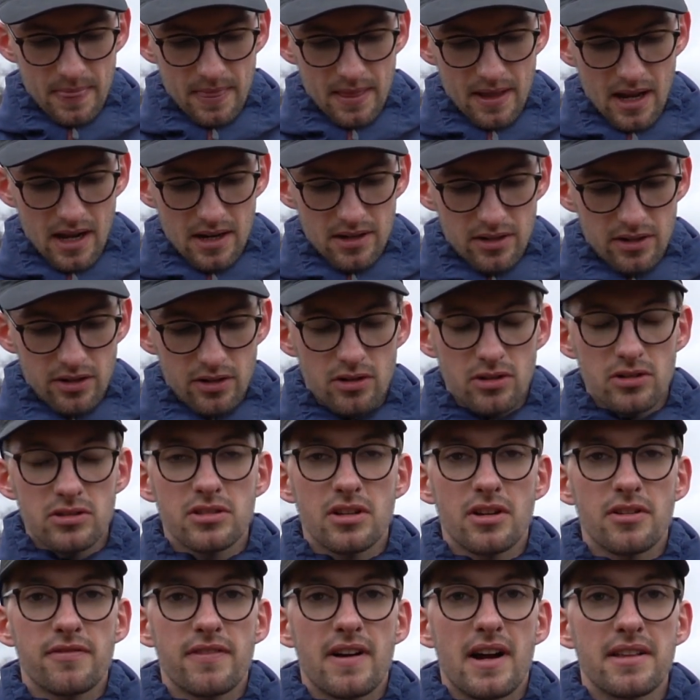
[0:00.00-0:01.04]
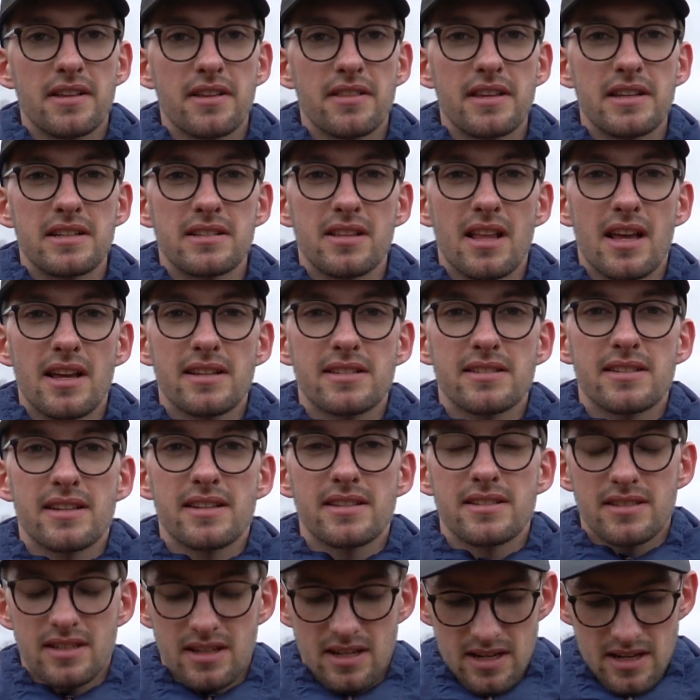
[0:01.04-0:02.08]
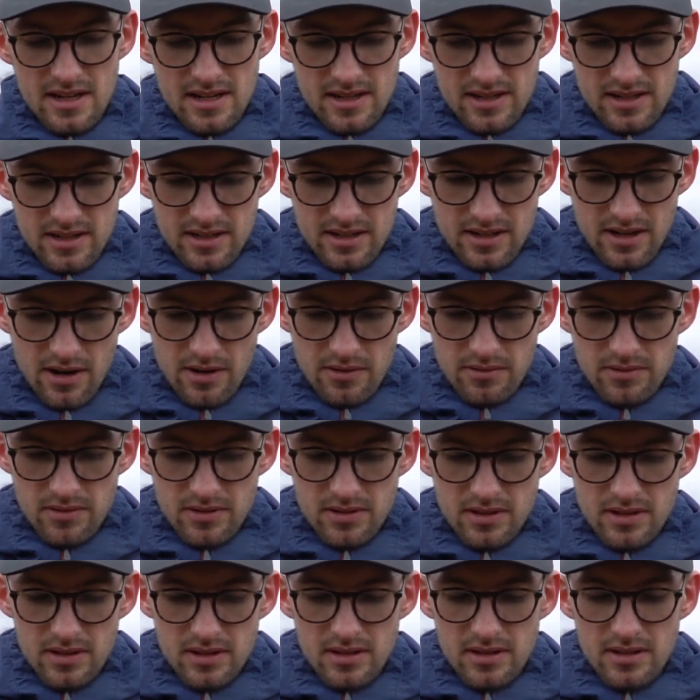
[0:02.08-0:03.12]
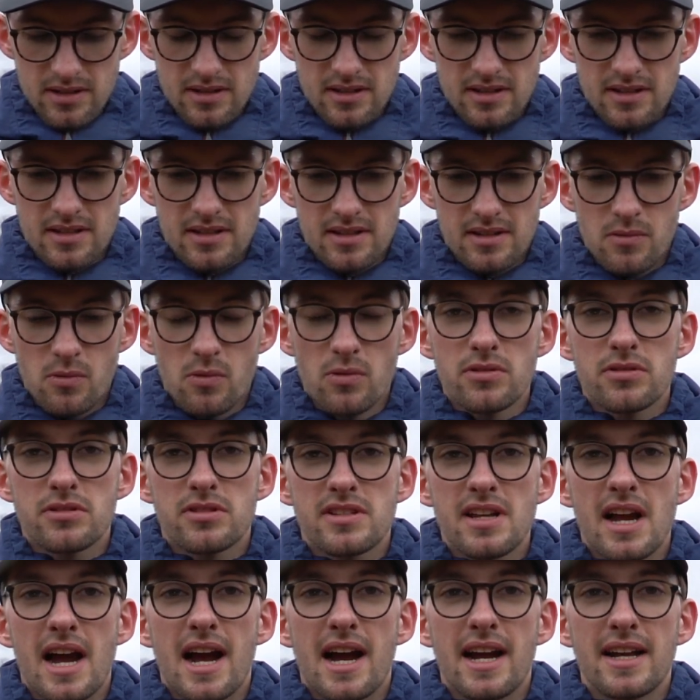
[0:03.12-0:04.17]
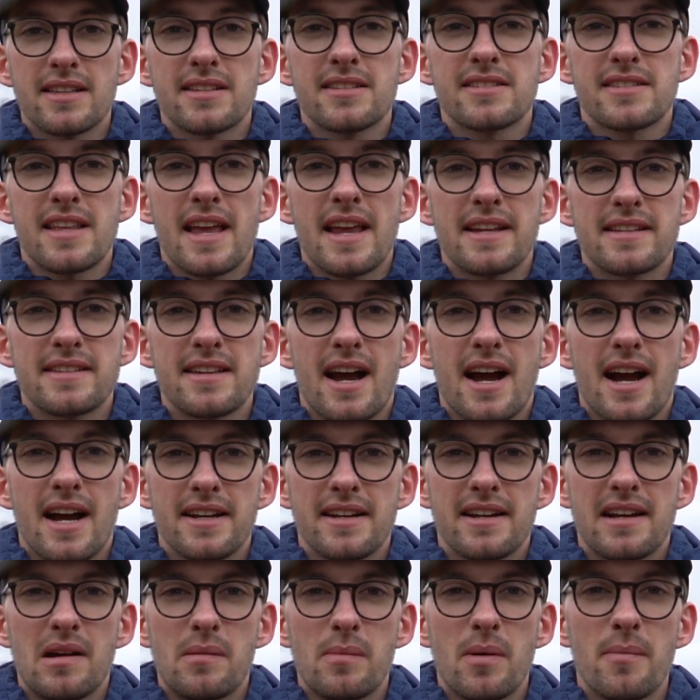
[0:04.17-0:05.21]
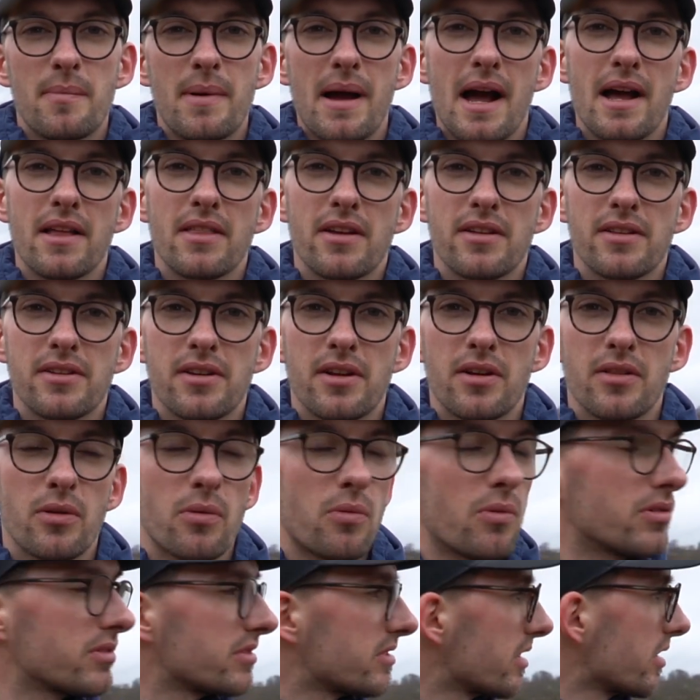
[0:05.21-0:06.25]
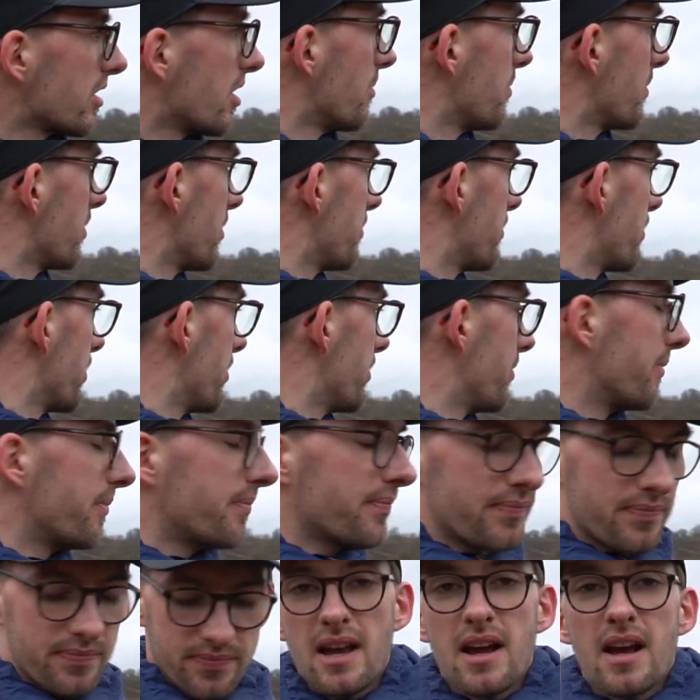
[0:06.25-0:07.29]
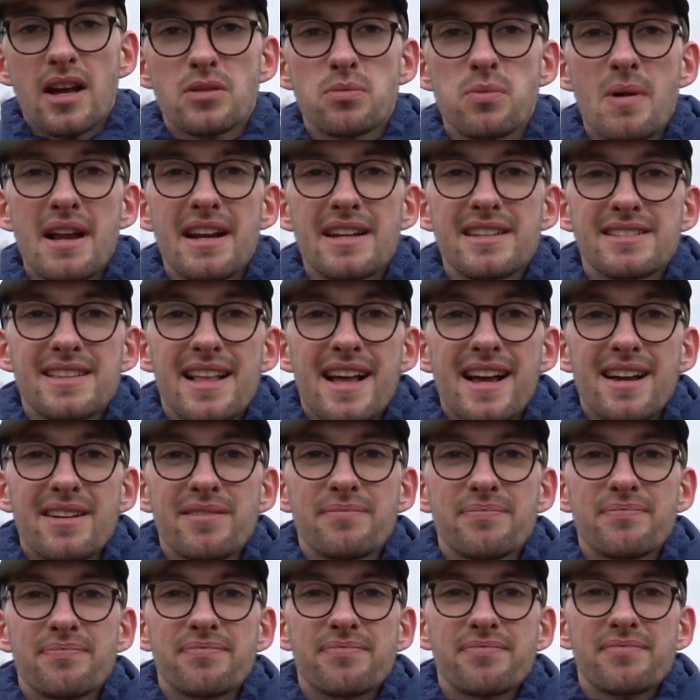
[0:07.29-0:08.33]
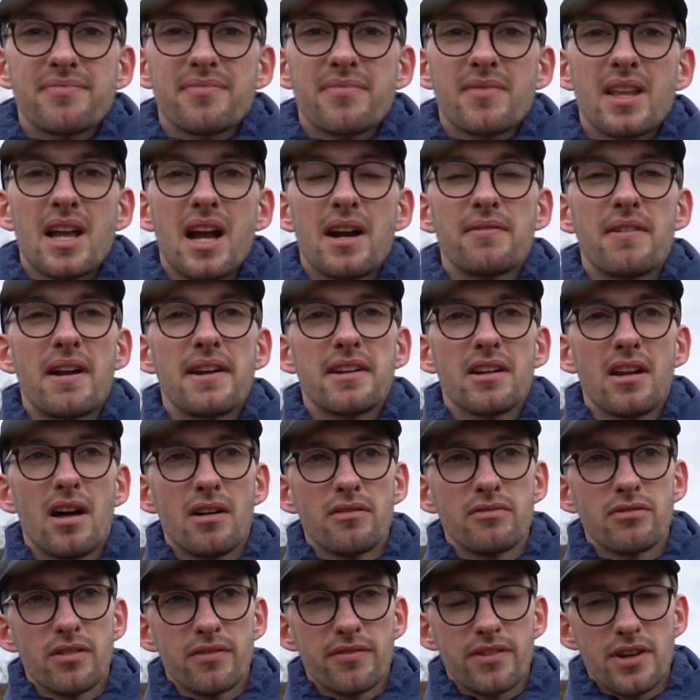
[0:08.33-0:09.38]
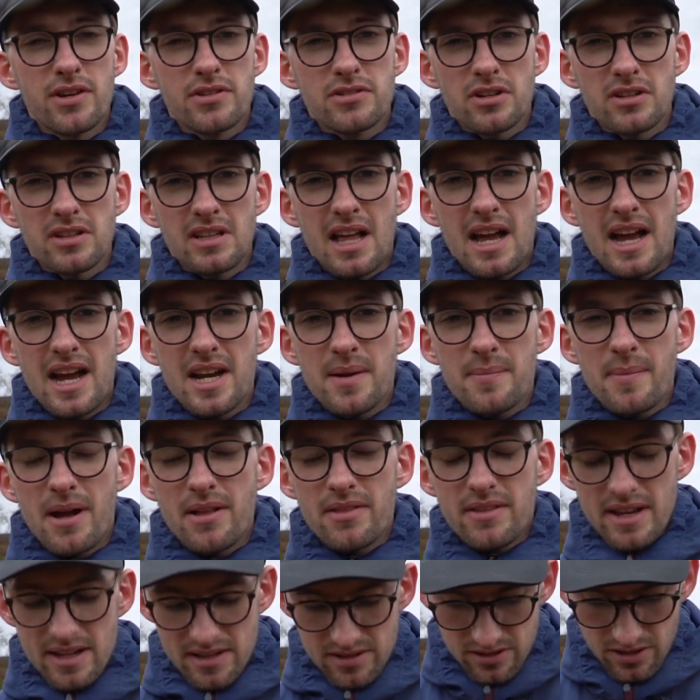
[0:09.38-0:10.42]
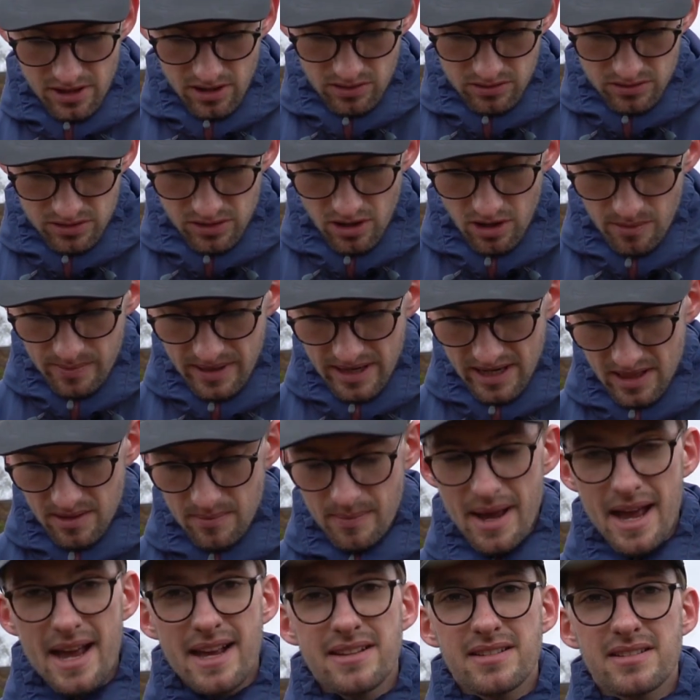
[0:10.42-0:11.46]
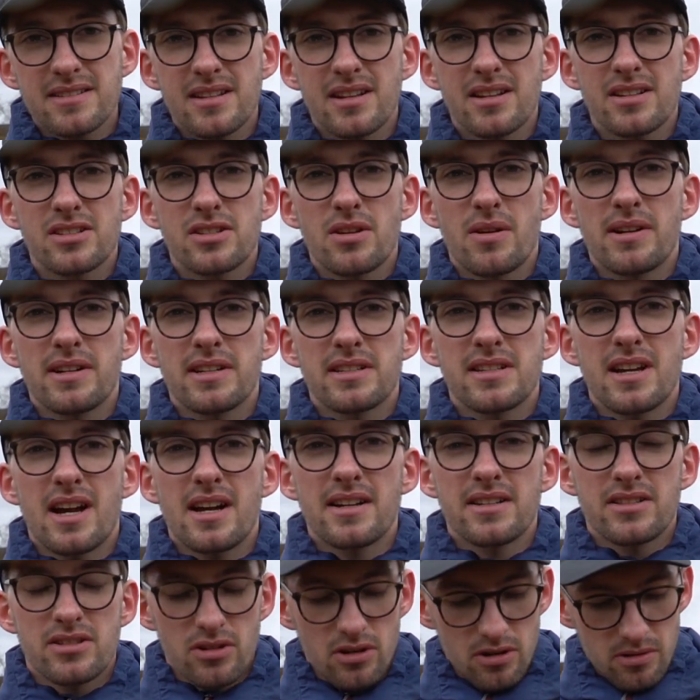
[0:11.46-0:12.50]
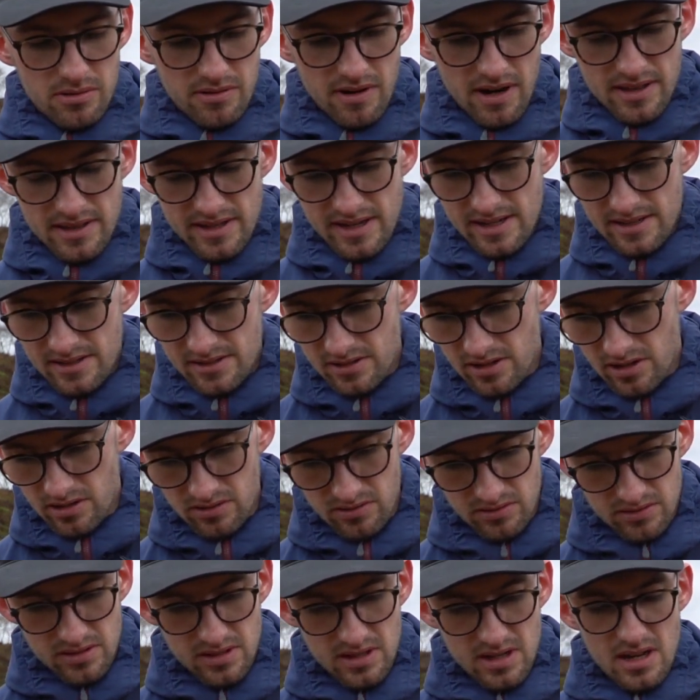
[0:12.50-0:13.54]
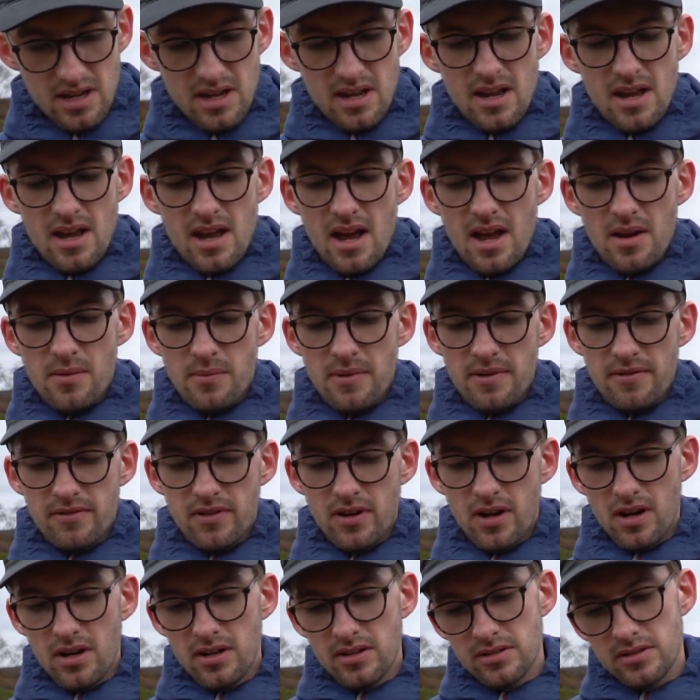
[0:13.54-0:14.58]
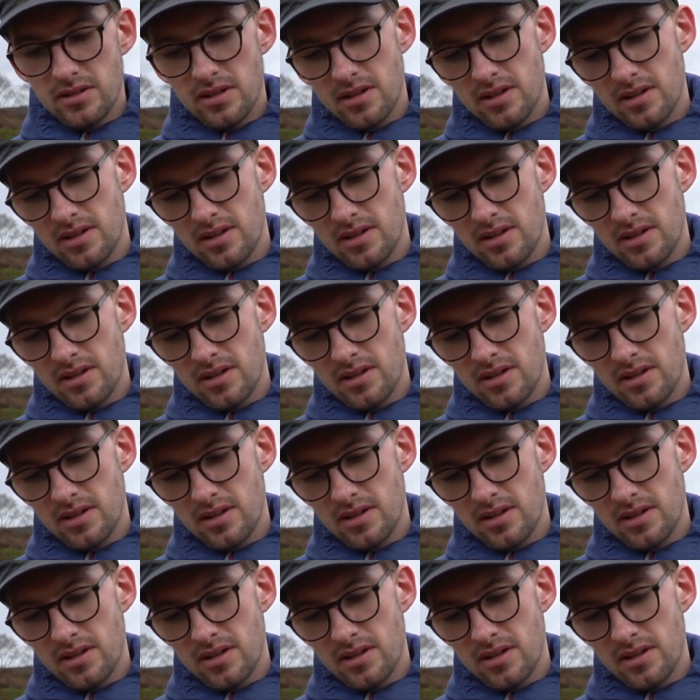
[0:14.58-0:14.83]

and I also find that these laces, you know, once tied, stay tied a little bit better than the ones that come with the boot. As well as that, I read a lot of reviews online about the insoles not being the best, so I decided to upgrade the insoles, and we've got,